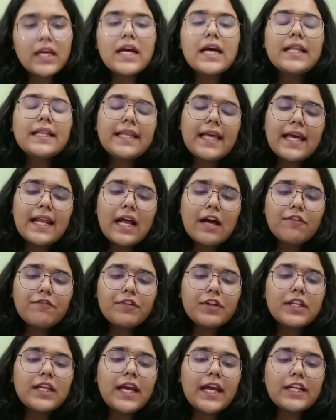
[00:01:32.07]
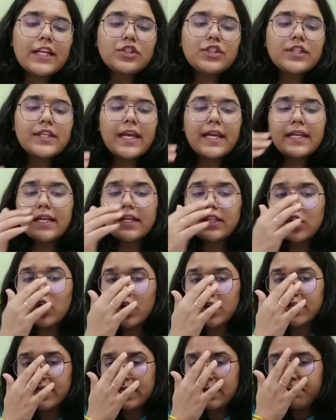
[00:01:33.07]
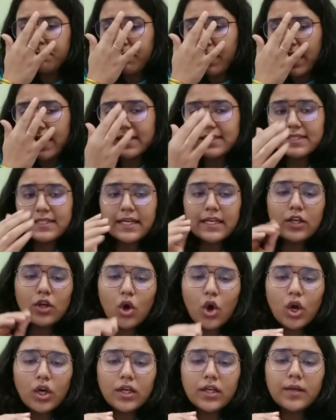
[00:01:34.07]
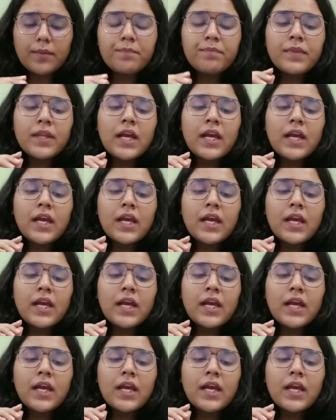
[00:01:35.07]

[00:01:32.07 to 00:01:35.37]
Thereafter, the adjudicating authority passed an order